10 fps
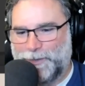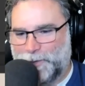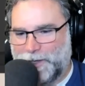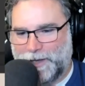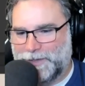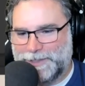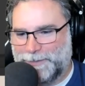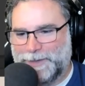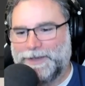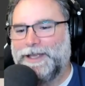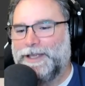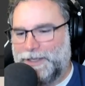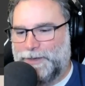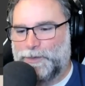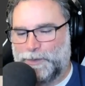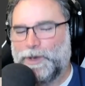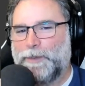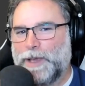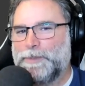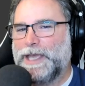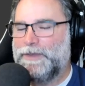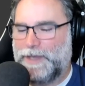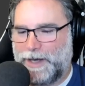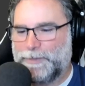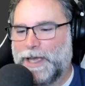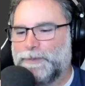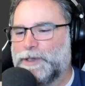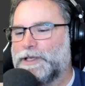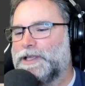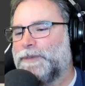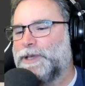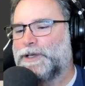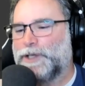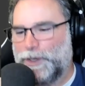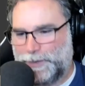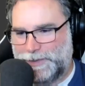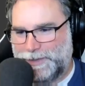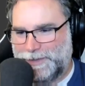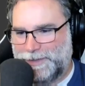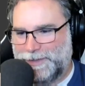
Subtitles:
We're not on the same way. I'm getting there. I'm getting close.